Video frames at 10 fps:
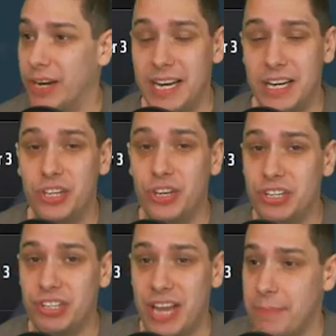We're in
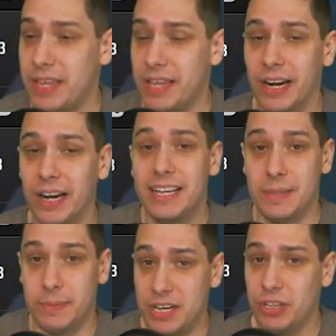good shape here
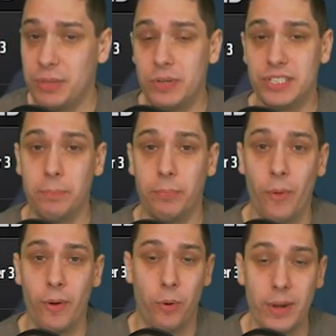to potentially put some
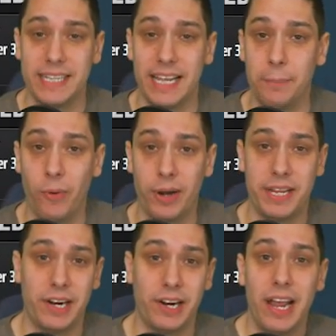board, points on the
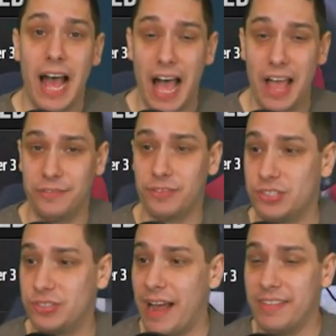board here on the
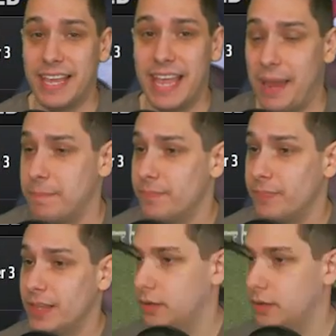first drive of the game.